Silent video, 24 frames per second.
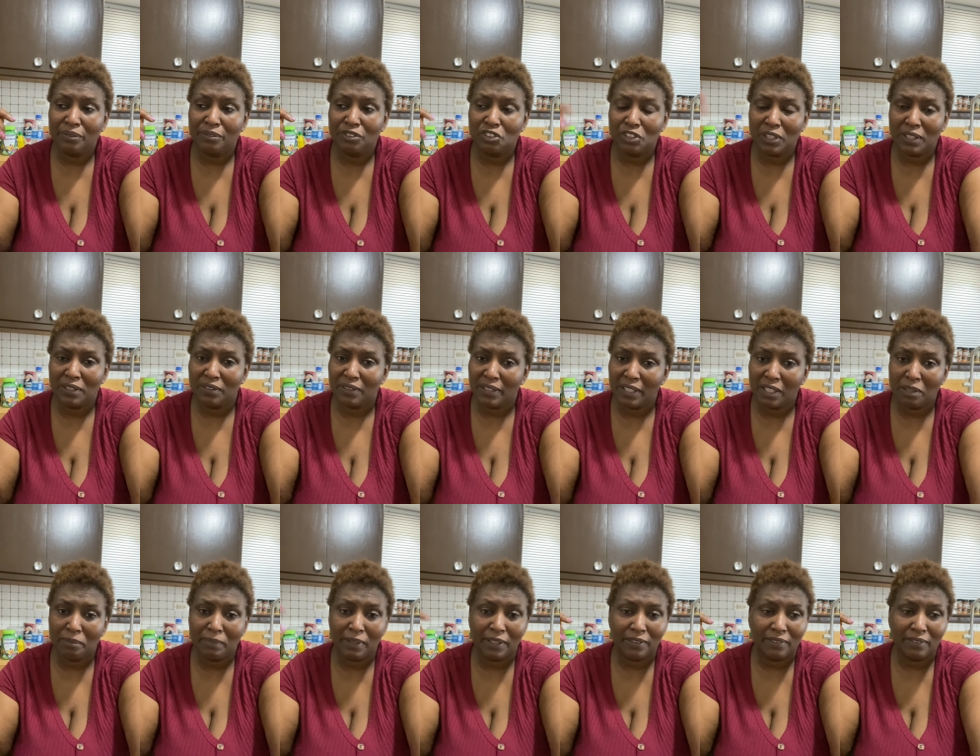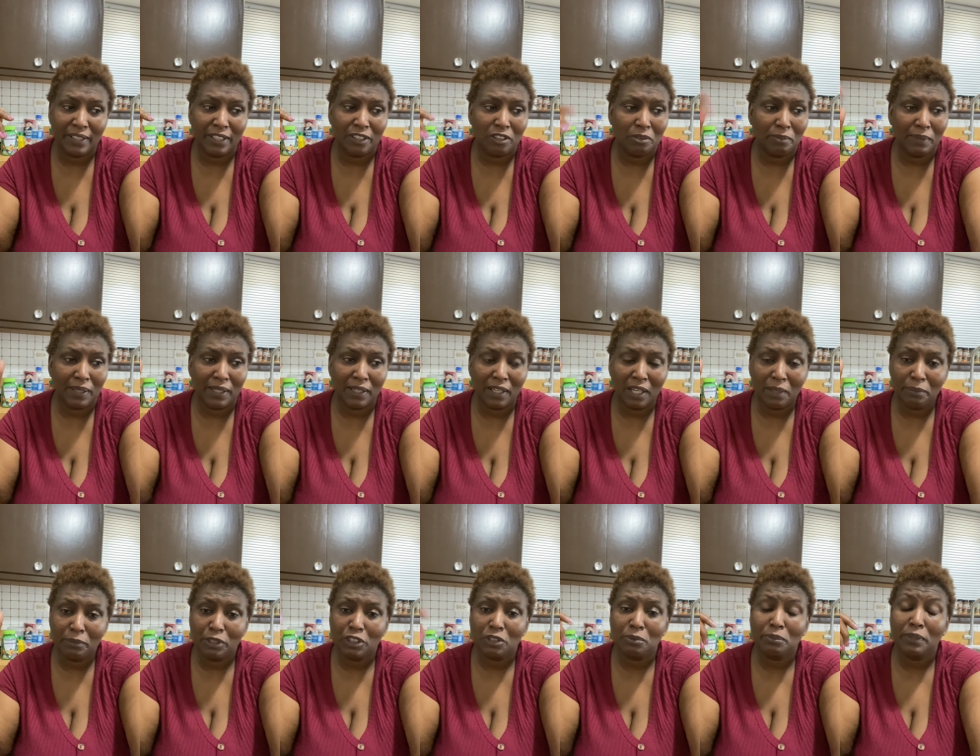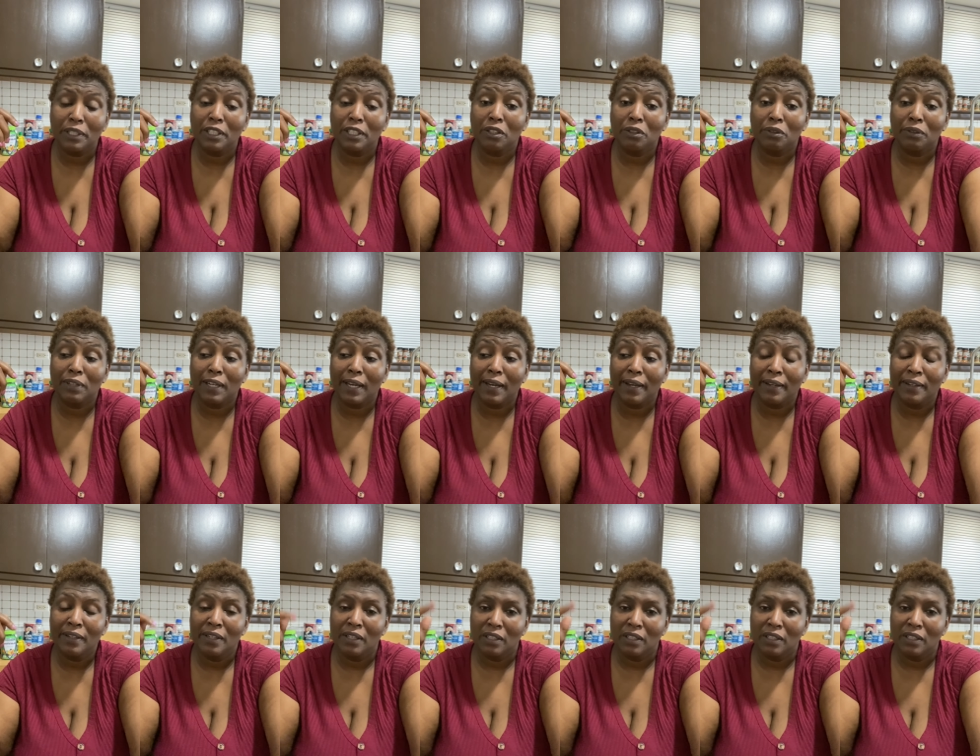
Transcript: Try to think about that. No matter how much money you got,